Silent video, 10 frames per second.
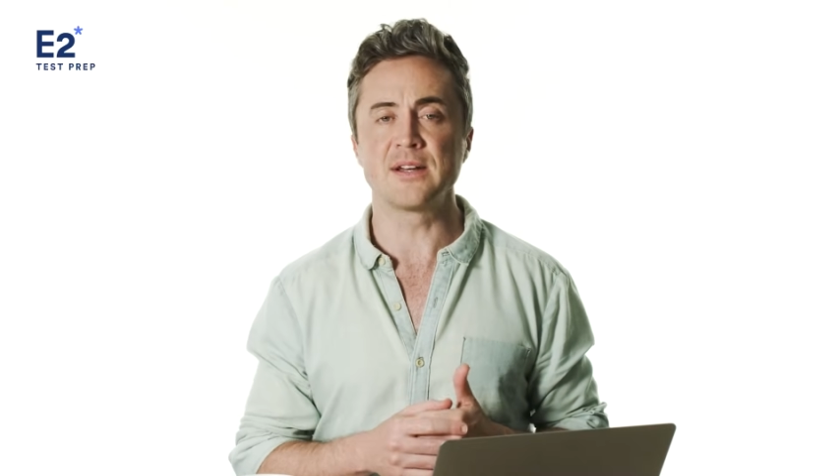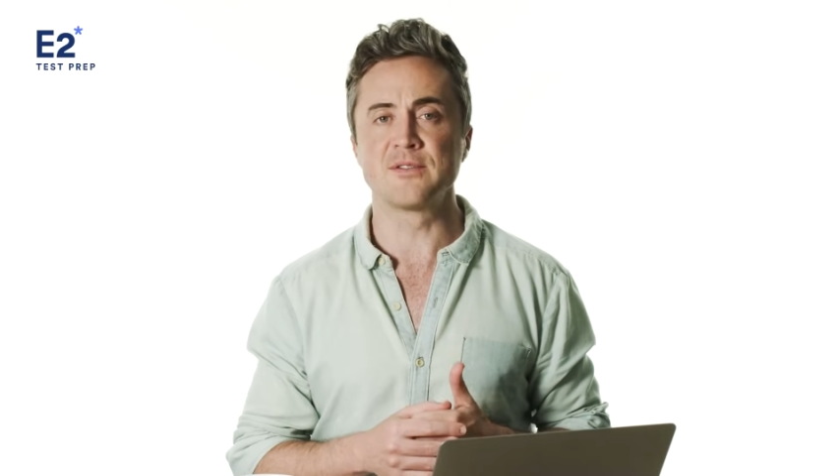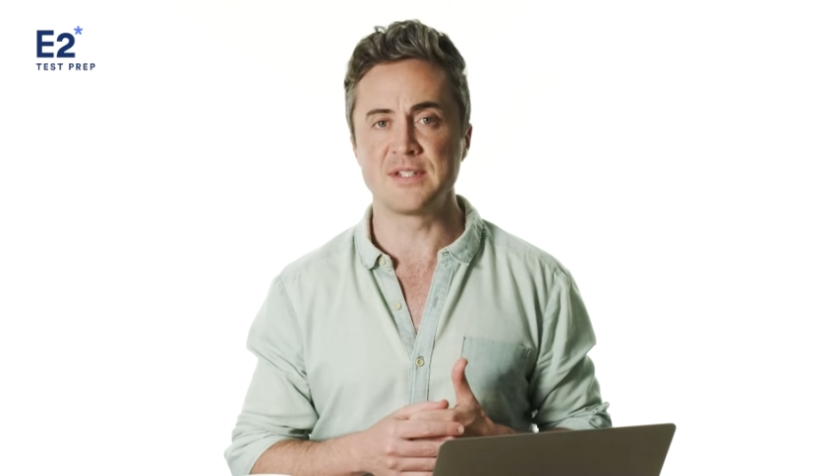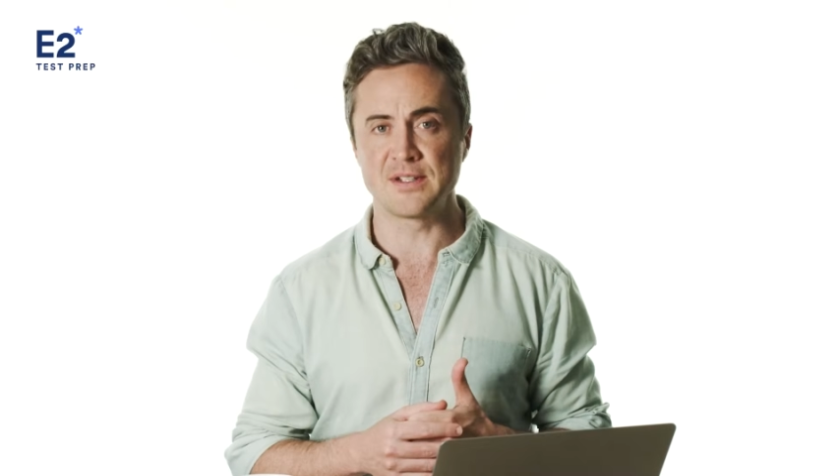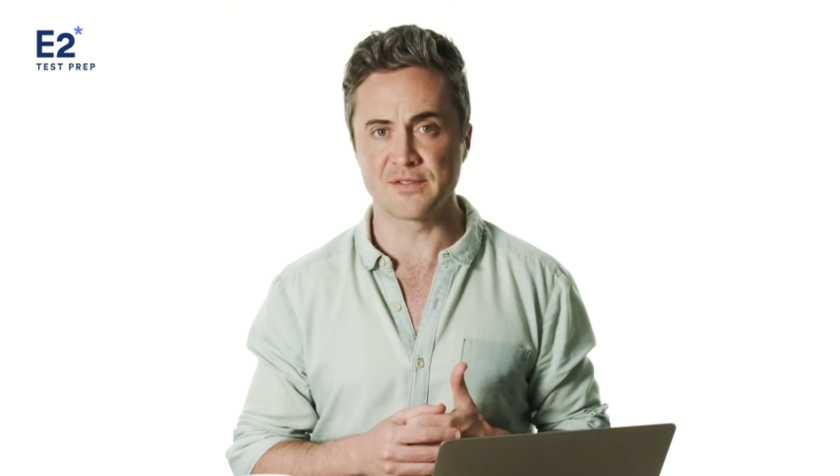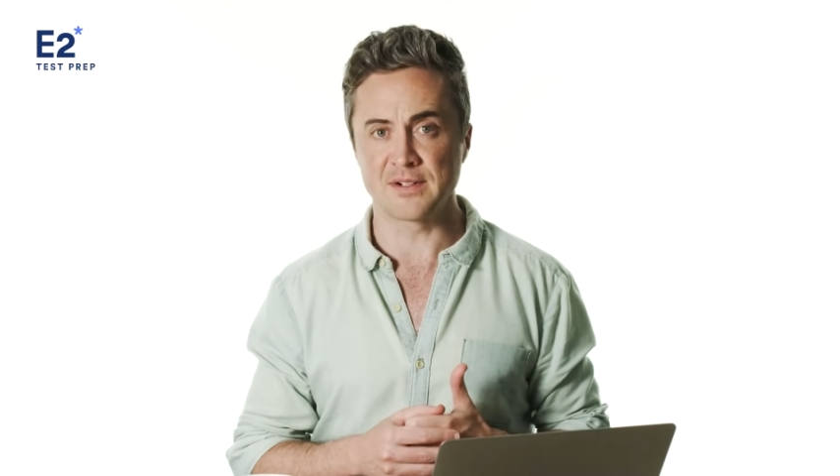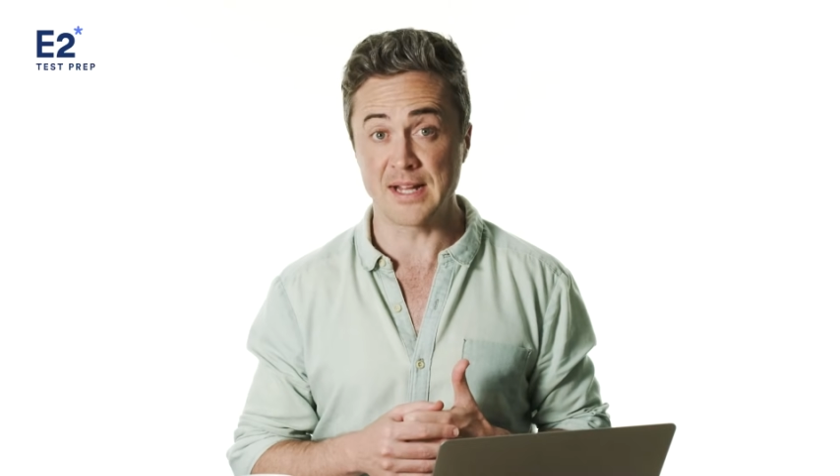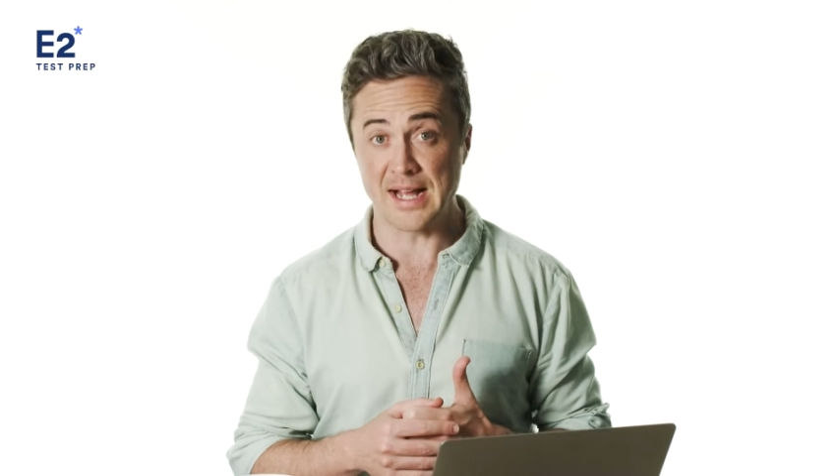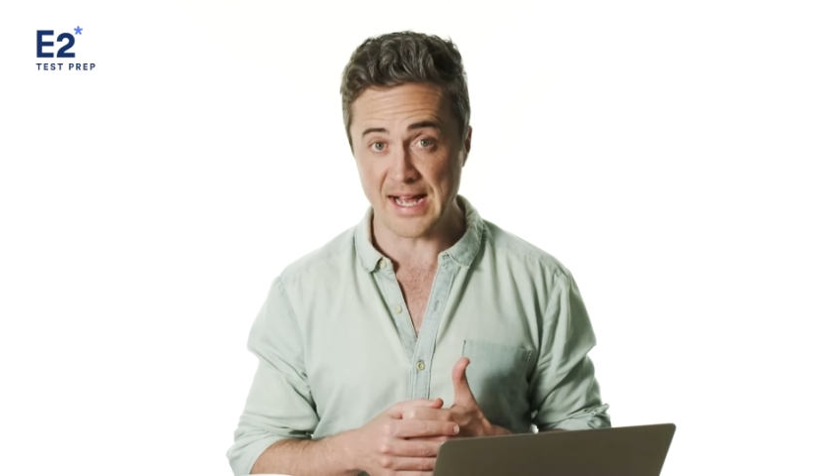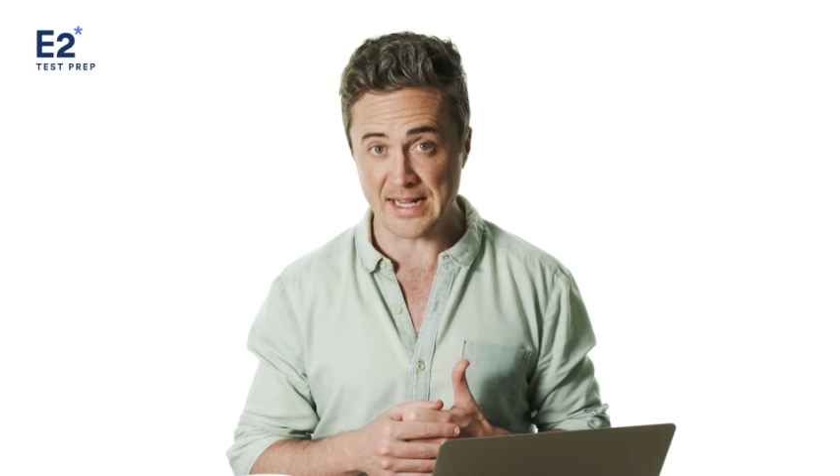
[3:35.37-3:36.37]
of different
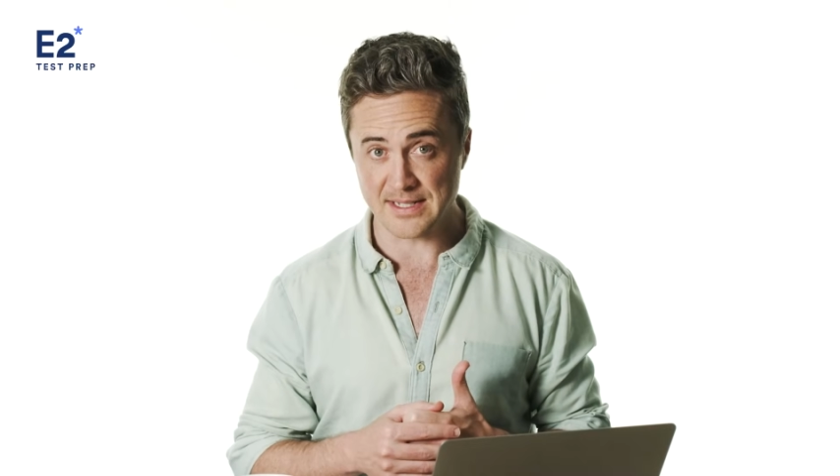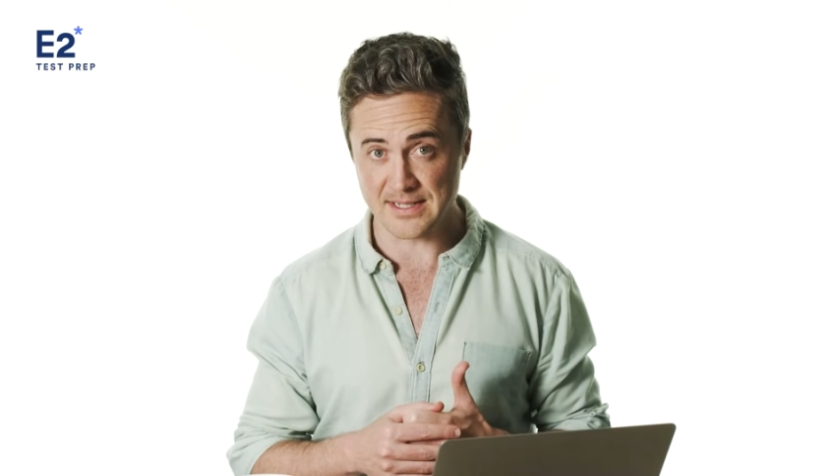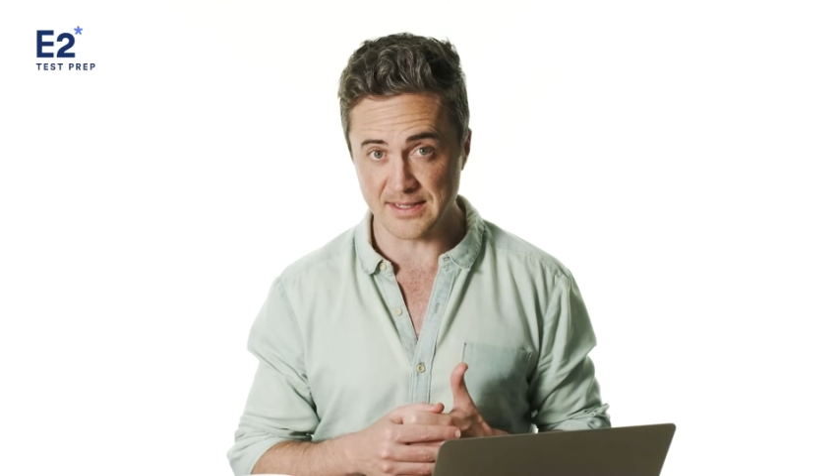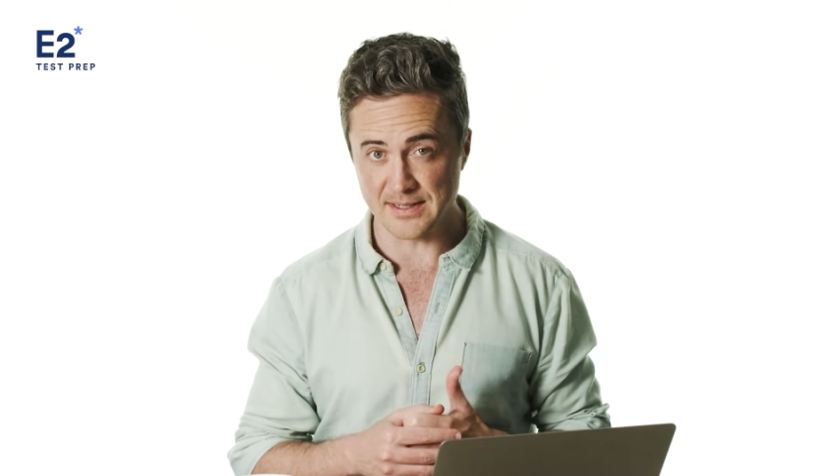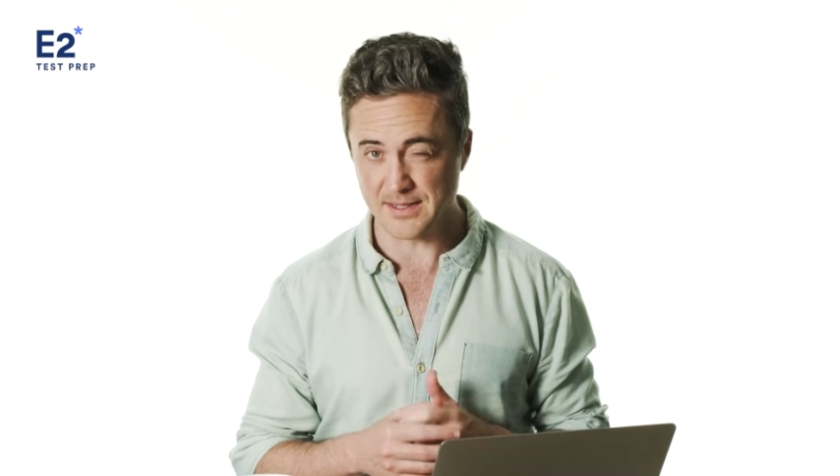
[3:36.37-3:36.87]
accents.